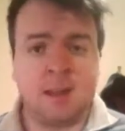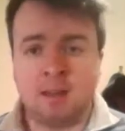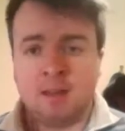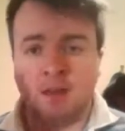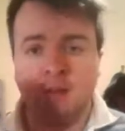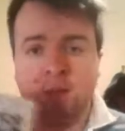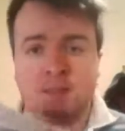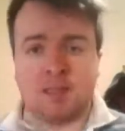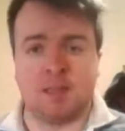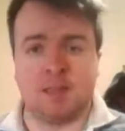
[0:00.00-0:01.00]
They notice
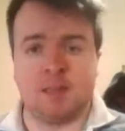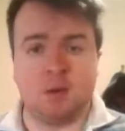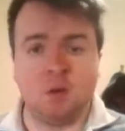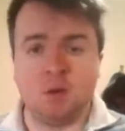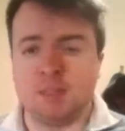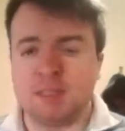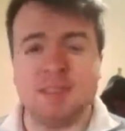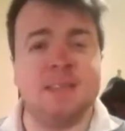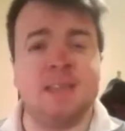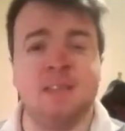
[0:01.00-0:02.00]
that the whole
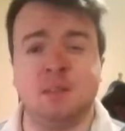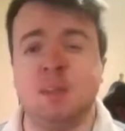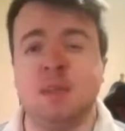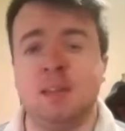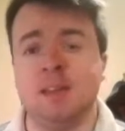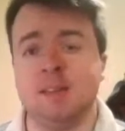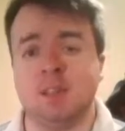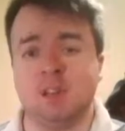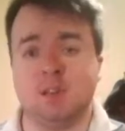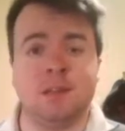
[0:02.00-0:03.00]
city is completely
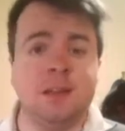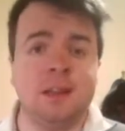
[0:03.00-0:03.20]
deserted.